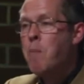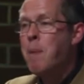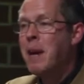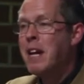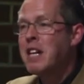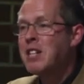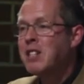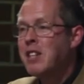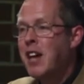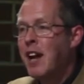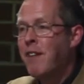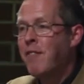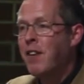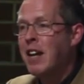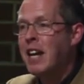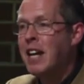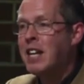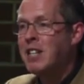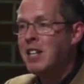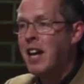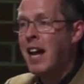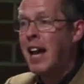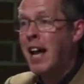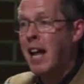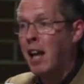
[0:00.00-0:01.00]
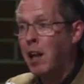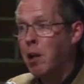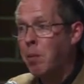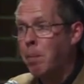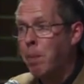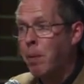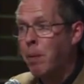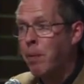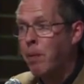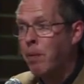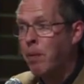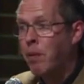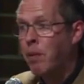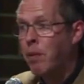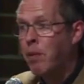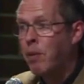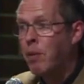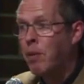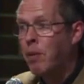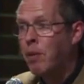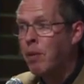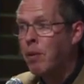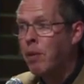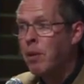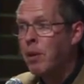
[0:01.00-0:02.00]
being savvy is a help,
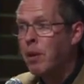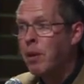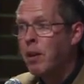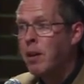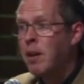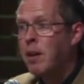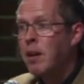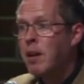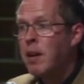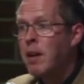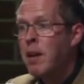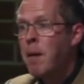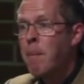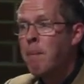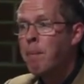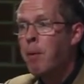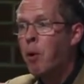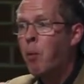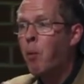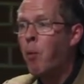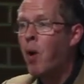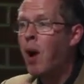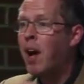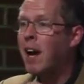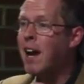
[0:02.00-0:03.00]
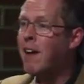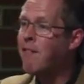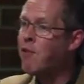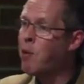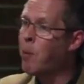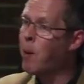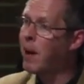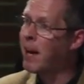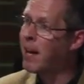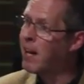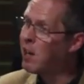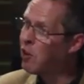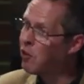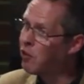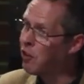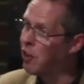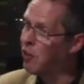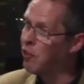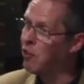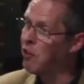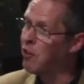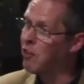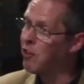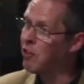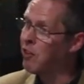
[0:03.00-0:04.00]
but while everyone else
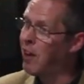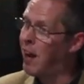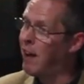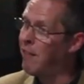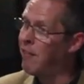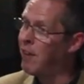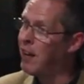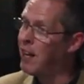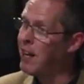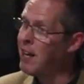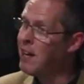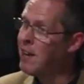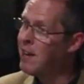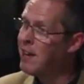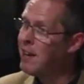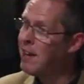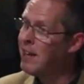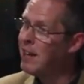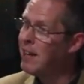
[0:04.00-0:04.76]
isn't savvy,